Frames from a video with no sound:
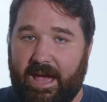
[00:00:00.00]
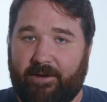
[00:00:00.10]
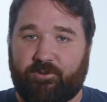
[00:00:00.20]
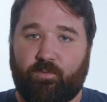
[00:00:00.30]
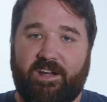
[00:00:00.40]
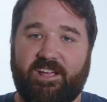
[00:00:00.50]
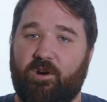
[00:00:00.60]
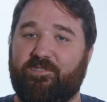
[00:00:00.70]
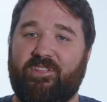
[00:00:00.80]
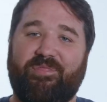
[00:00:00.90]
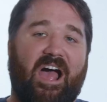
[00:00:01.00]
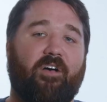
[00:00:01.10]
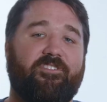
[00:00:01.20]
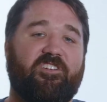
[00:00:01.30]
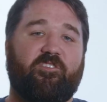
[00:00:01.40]
After running over a
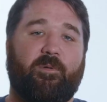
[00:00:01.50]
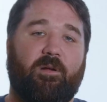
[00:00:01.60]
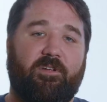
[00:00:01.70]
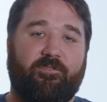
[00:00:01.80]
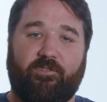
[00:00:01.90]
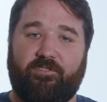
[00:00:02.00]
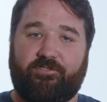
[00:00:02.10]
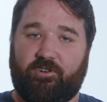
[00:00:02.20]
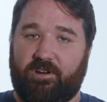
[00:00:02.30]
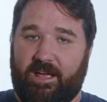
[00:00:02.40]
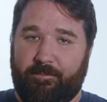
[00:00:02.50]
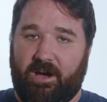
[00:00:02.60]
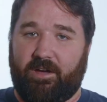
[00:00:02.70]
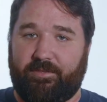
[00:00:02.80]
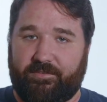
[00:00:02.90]
thousand experiments for a certain
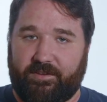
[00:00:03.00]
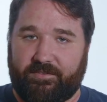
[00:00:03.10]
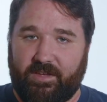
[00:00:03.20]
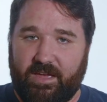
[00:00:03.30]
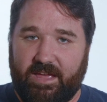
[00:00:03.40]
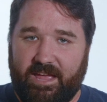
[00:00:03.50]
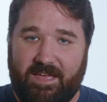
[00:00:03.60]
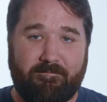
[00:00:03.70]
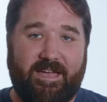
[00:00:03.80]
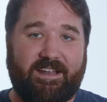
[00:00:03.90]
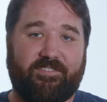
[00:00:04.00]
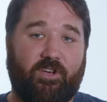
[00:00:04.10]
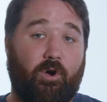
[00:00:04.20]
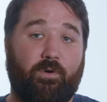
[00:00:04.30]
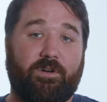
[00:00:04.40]
hypothesis, it made its
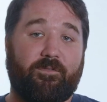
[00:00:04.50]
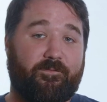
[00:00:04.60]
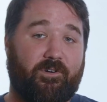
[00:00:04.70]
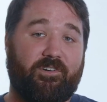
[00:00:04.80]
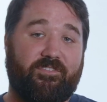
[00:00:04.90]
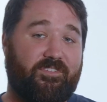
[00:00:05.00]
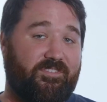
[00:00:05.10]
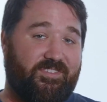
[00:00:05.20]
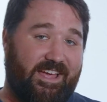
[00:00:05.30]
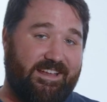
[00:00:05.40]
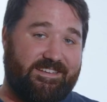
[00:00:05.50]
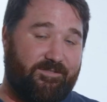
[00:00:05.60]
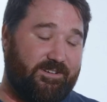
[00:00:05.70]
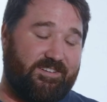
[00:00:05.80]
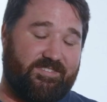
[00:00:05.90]
own first scientific